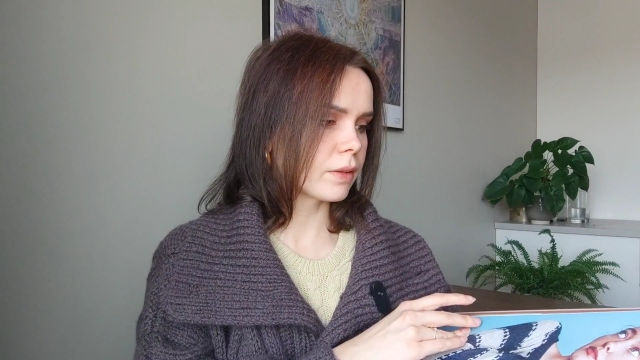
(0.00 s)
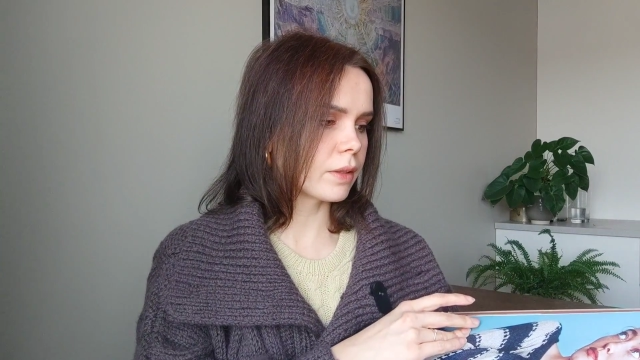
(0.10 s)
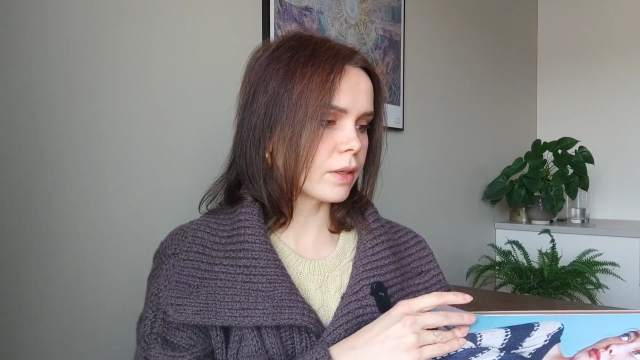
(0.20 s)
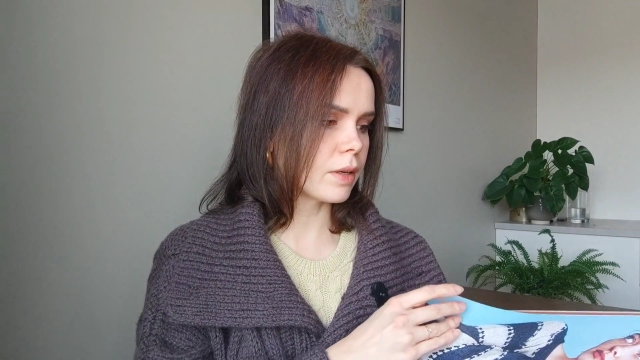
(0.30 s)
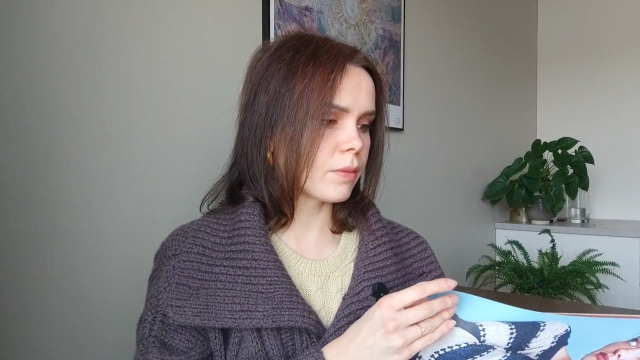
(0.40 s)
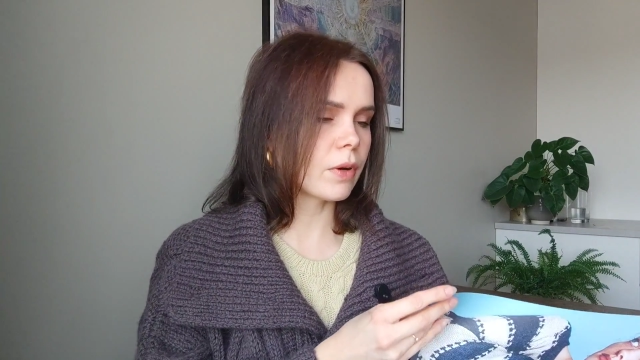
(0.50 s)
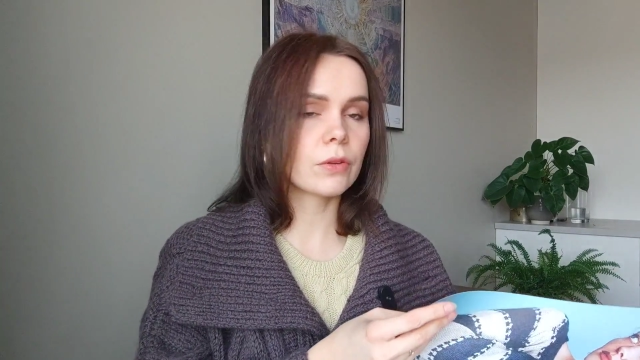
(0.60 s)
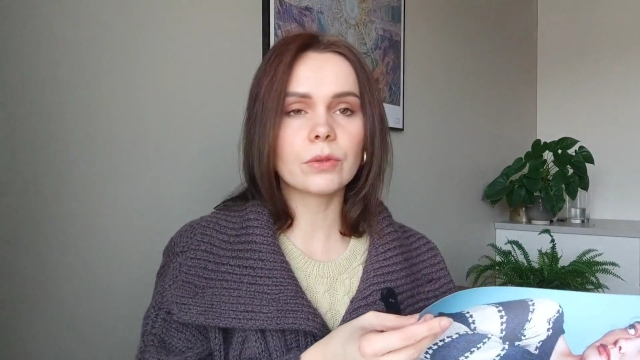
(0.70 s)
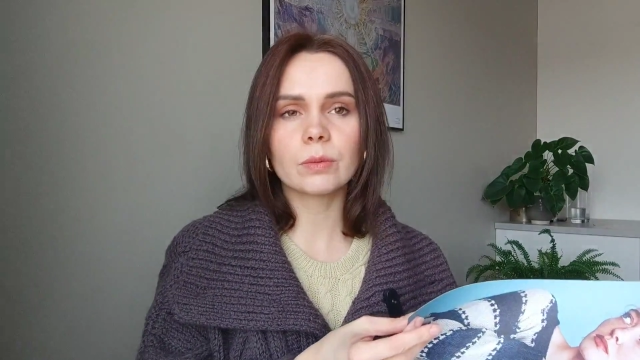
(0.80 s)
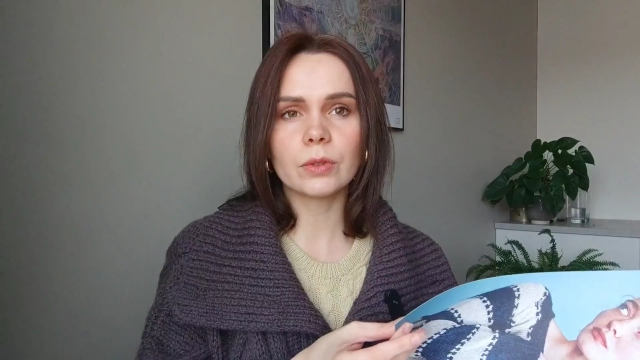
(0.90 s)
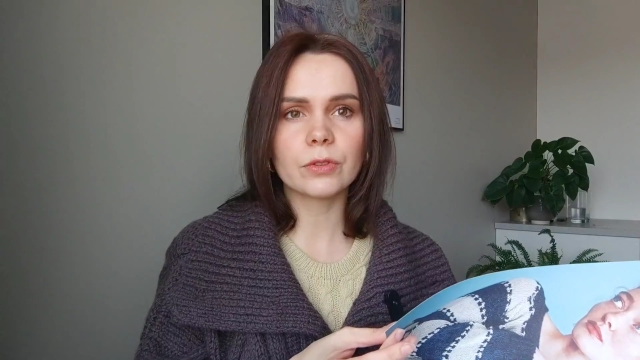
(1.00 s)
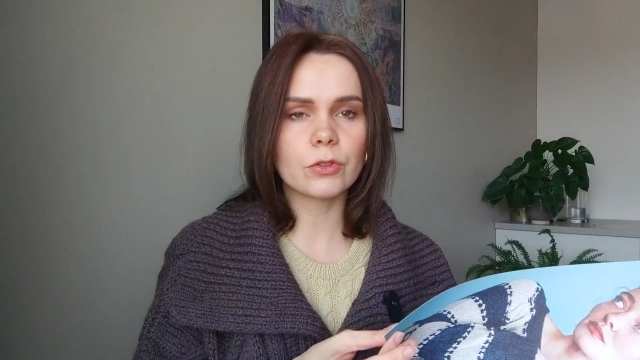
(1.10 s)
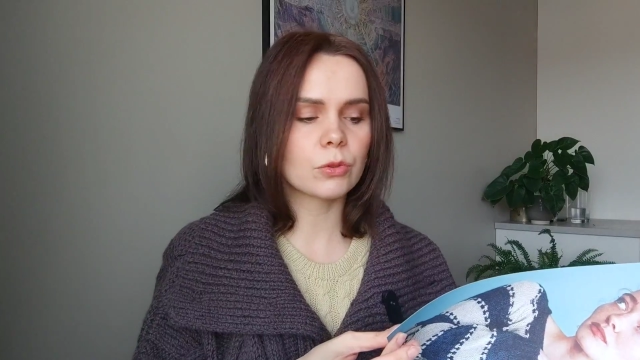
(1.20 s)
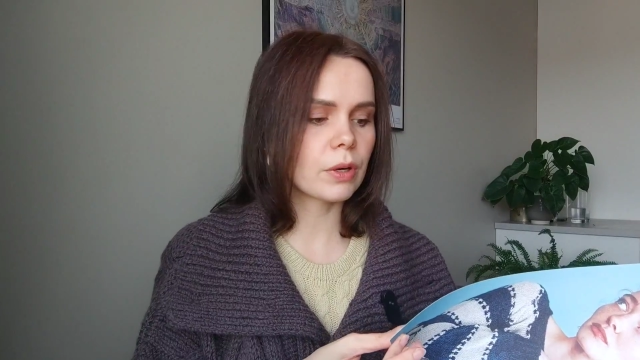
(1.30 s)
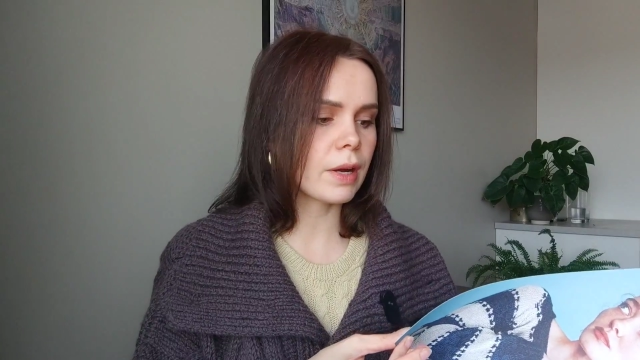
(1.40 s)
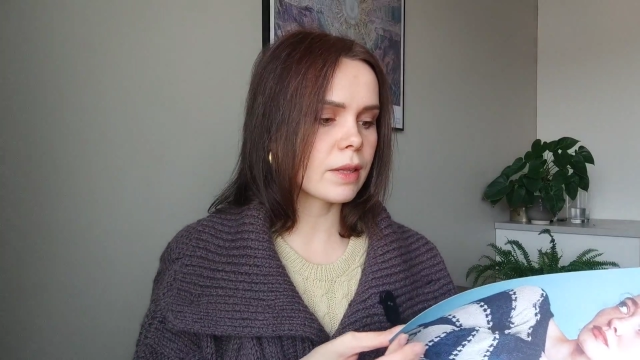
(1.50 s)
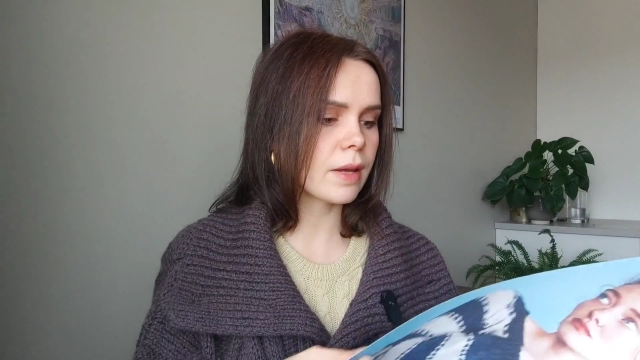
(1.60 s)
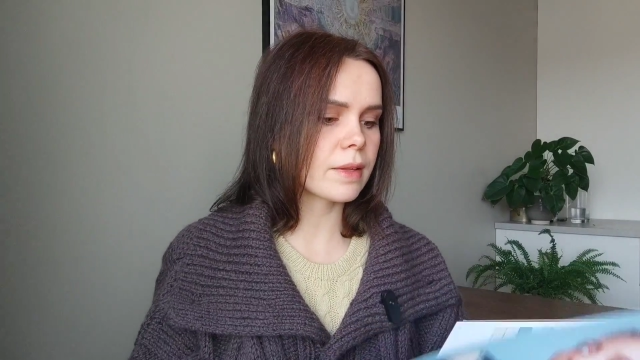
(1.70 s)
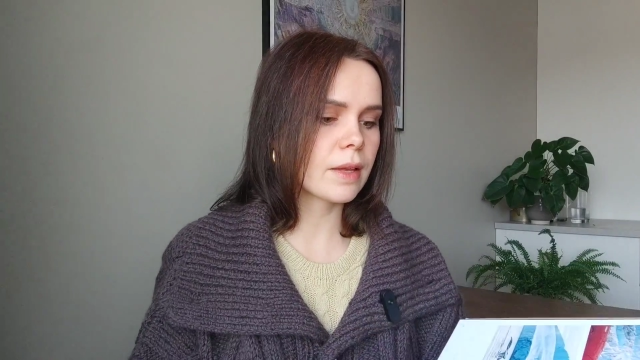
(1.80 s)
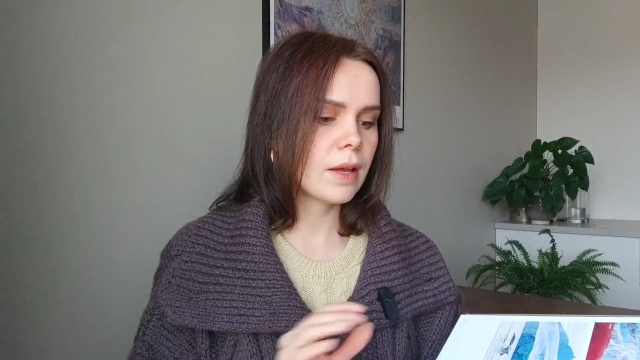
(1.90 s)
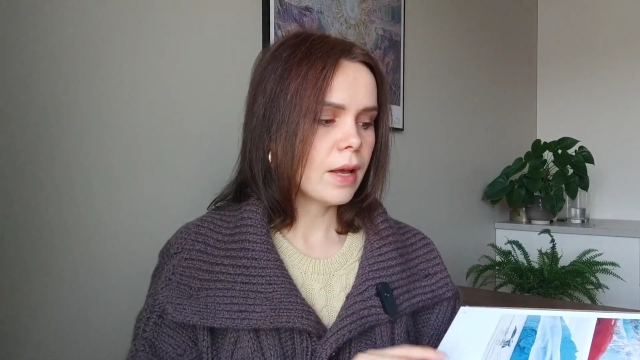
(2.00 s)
author wanted to highlight.